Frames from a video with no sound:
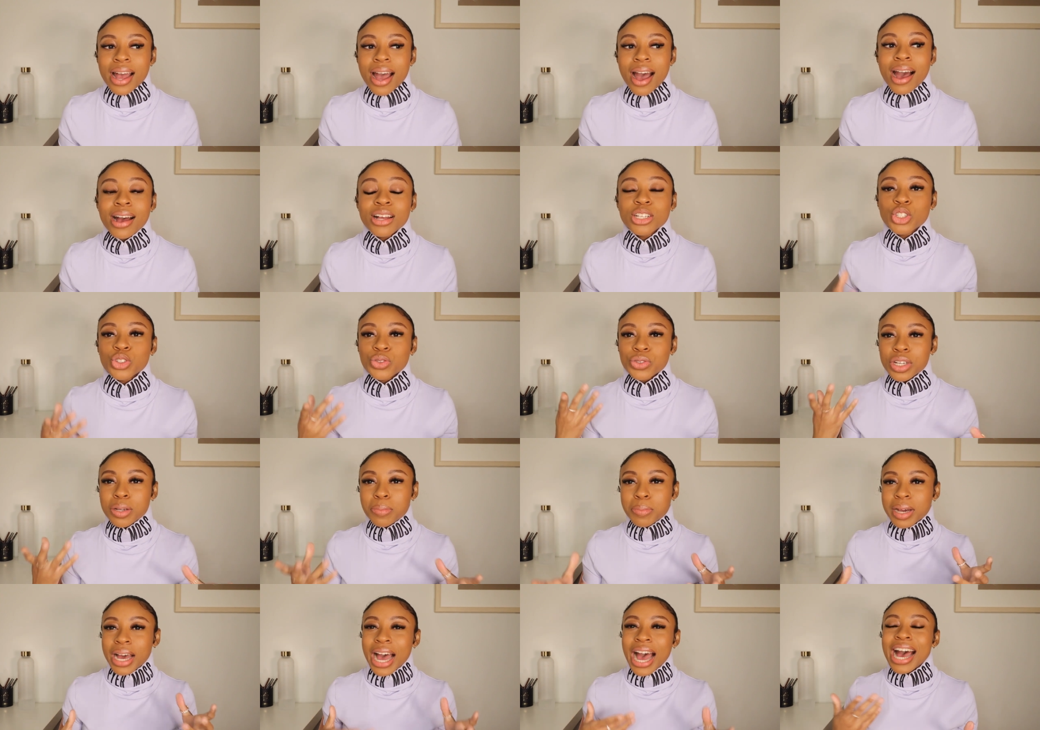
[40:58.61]
I
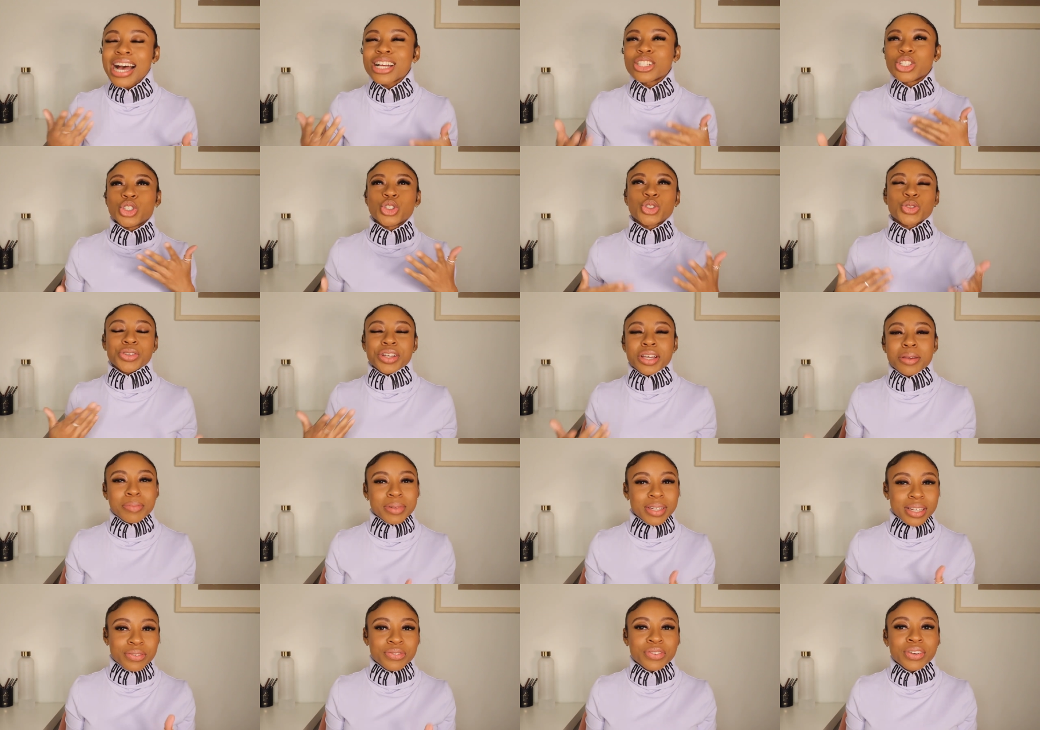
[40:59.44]
dream I
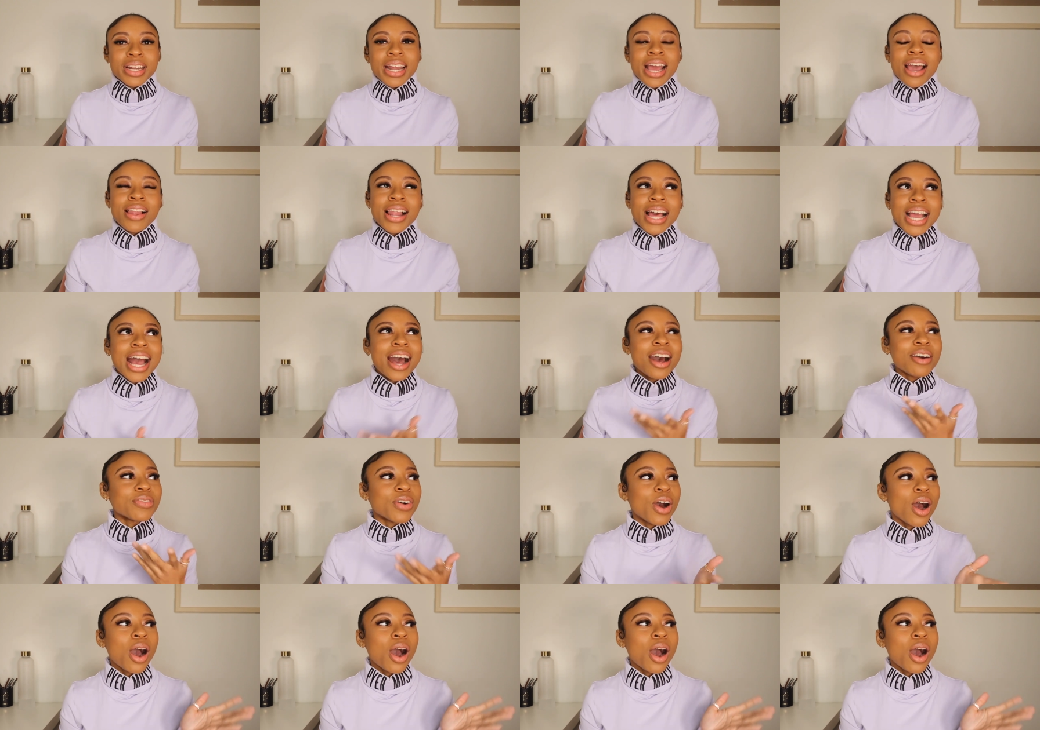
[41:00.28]
dream different now like I've